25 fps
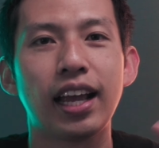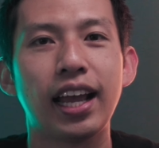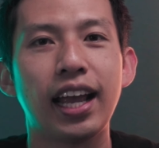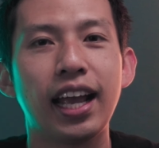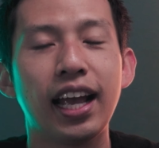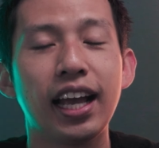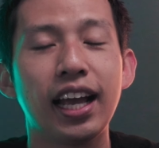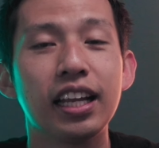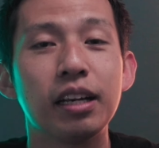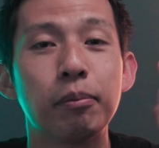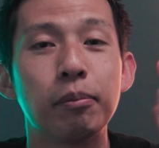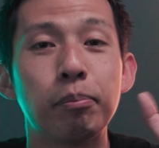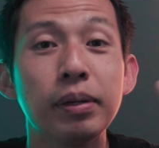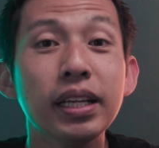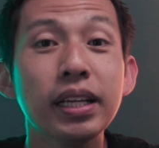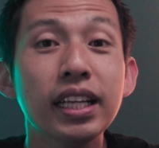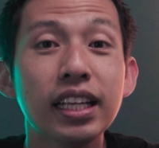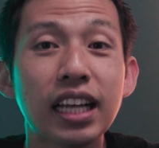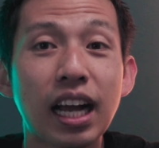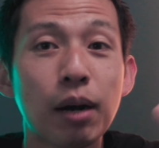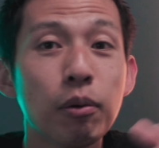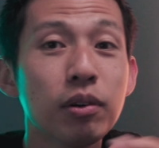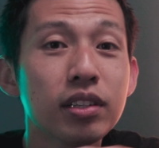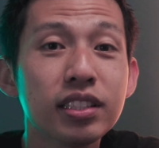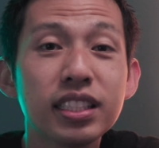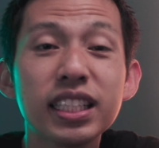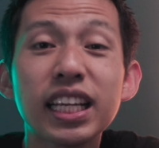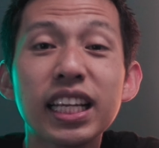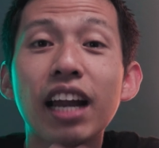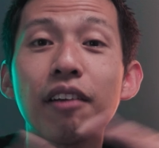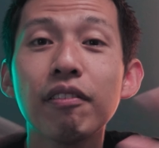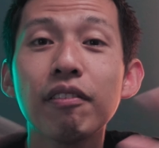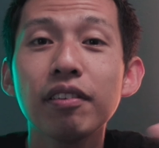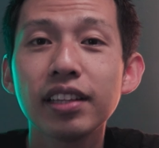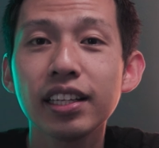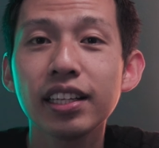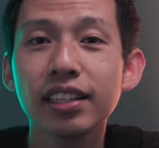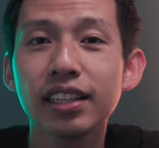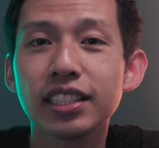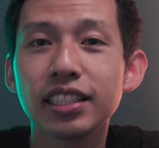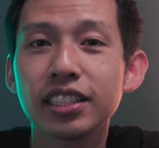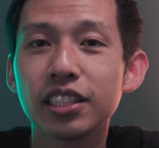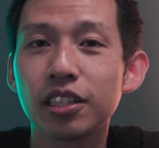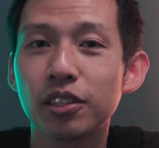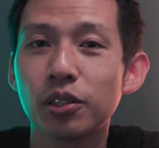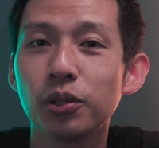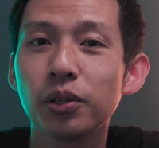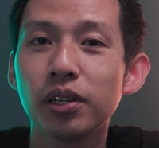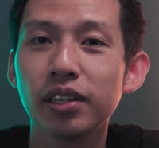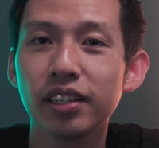And B, I wanna see everything that's
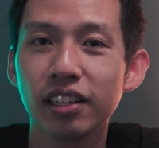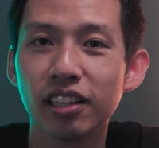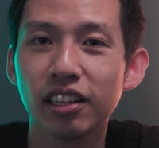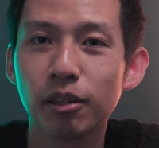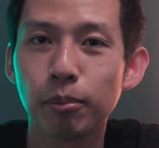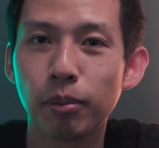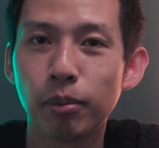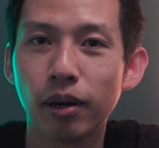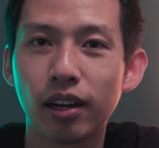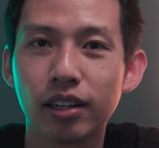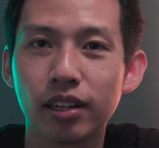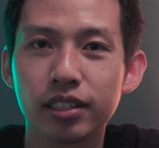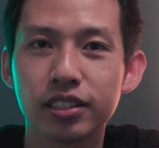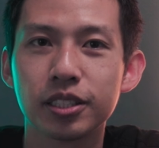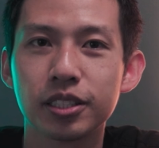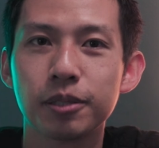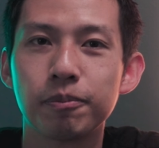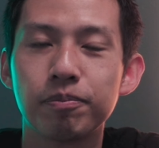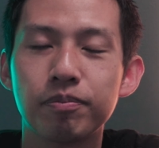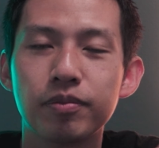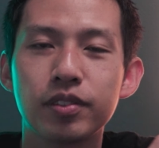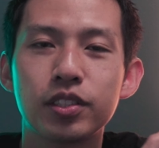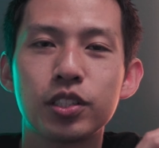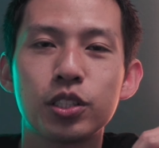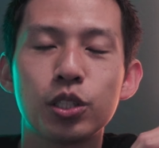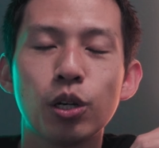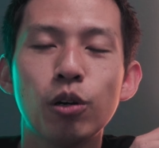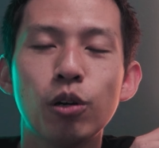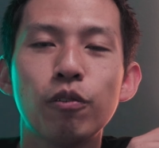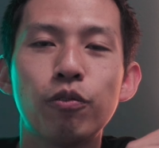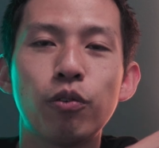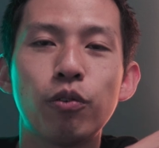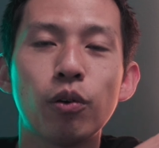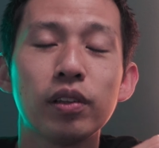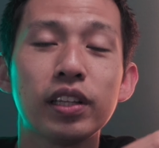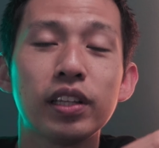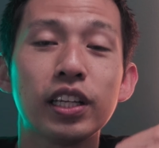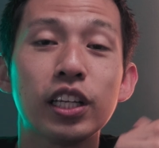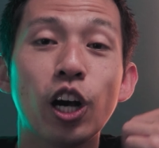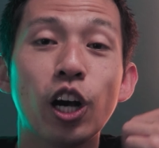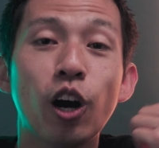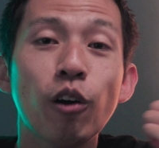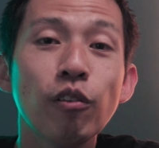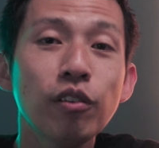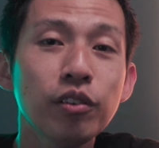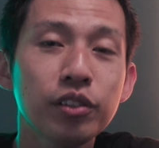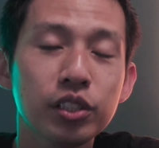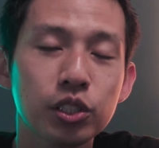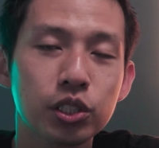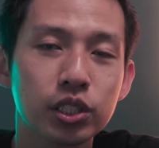included in the box. So for the
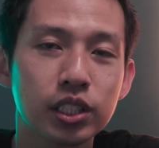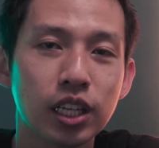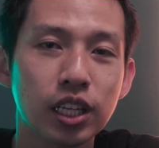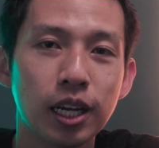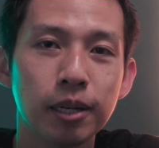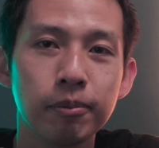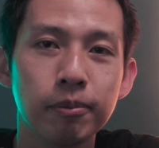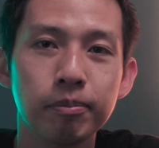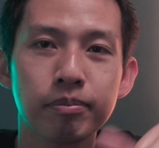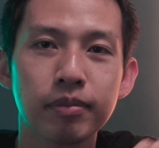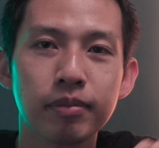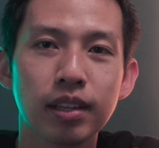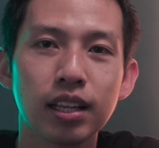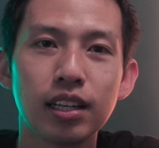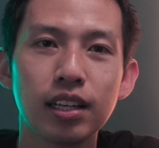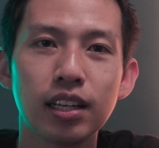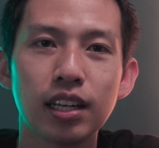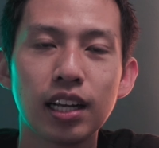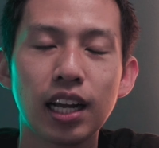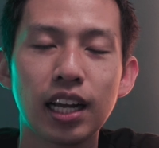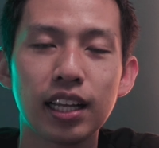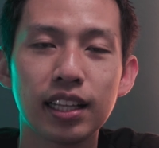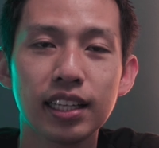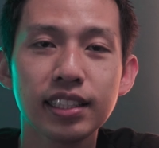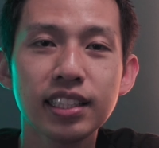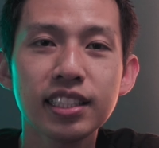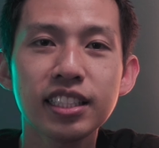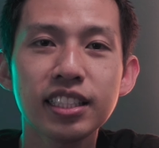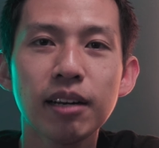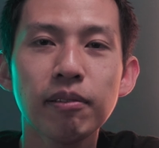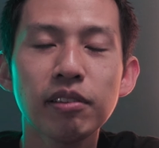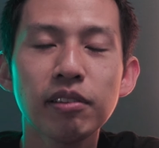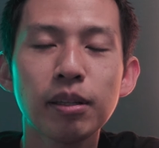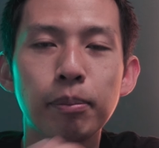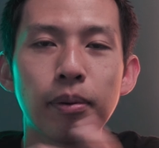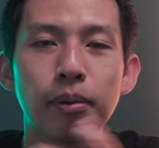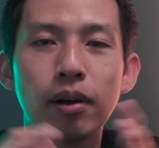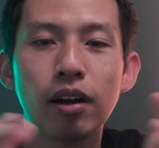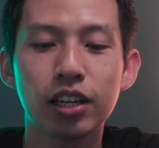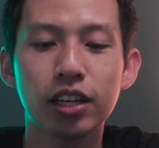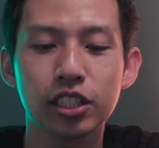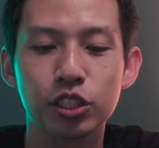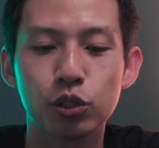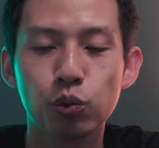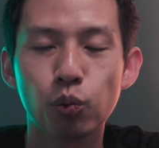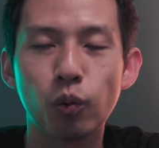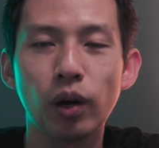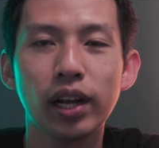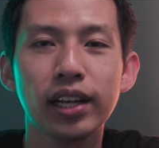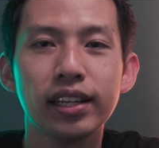overview shot, I like to set up the
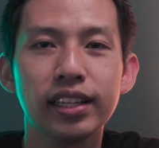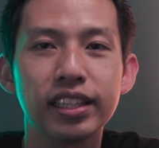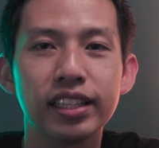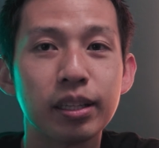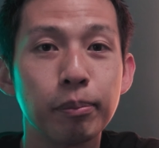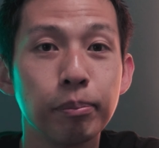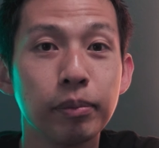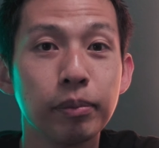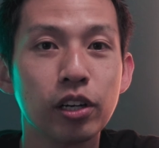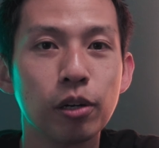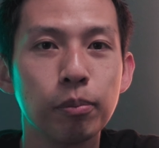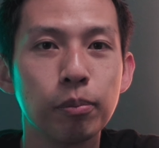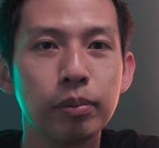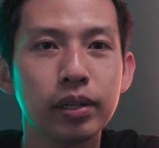box right in the middle